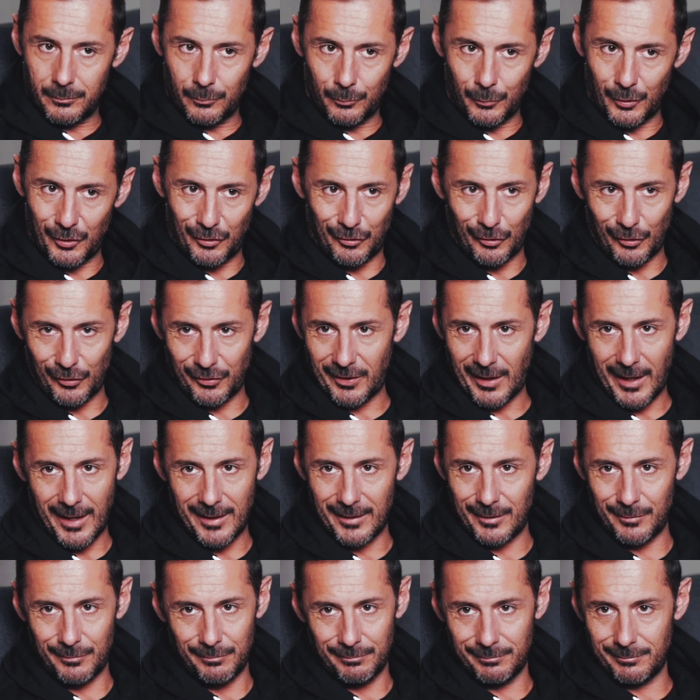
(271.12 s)
we just
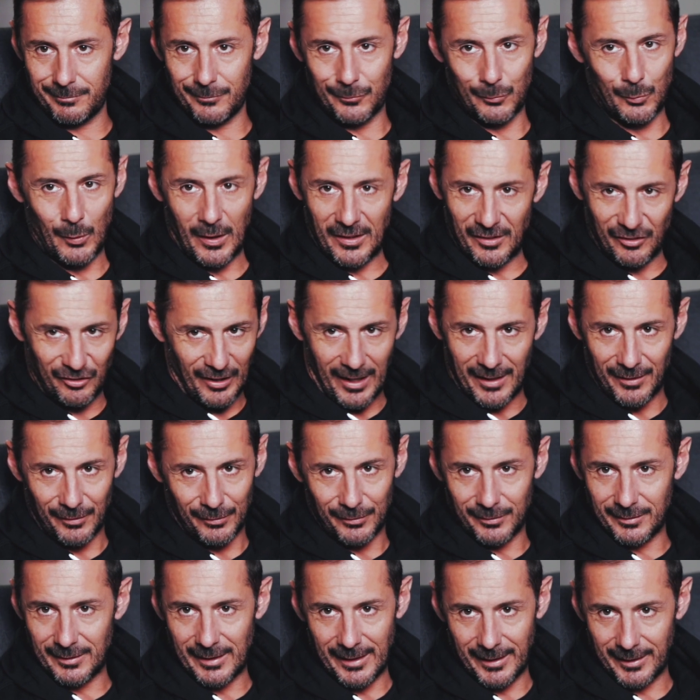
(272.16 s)
had one
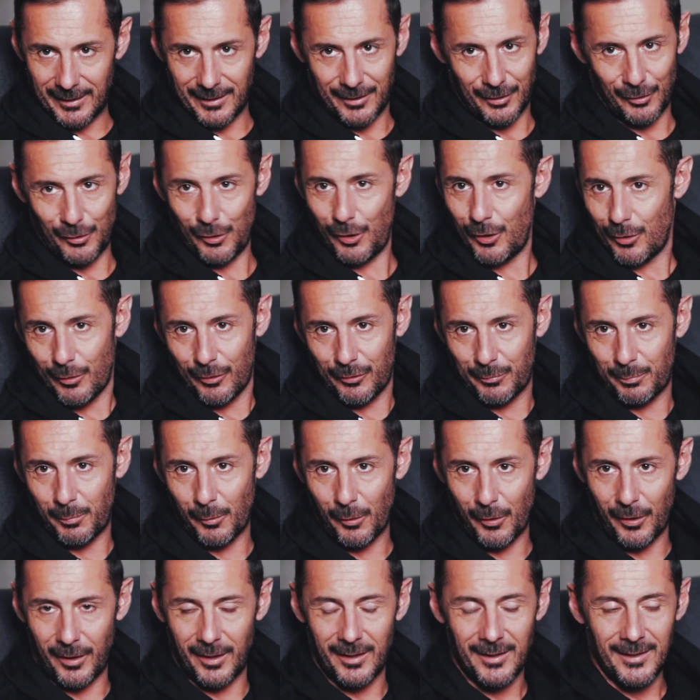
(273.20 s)
channel, like
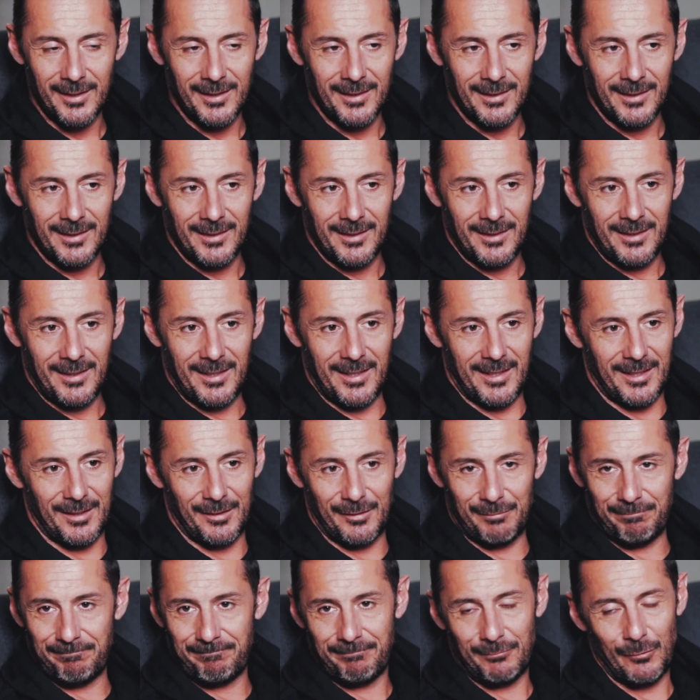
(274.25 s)
Eurosport,
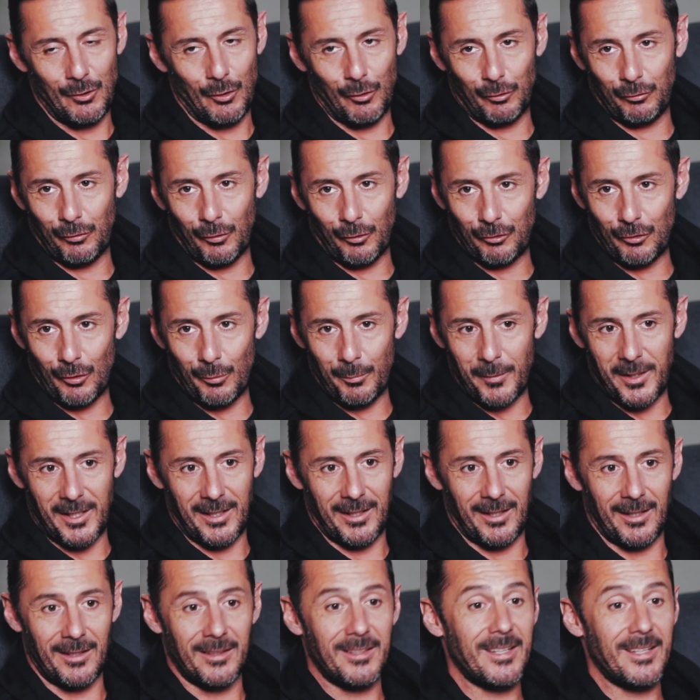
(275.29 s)
and no social media.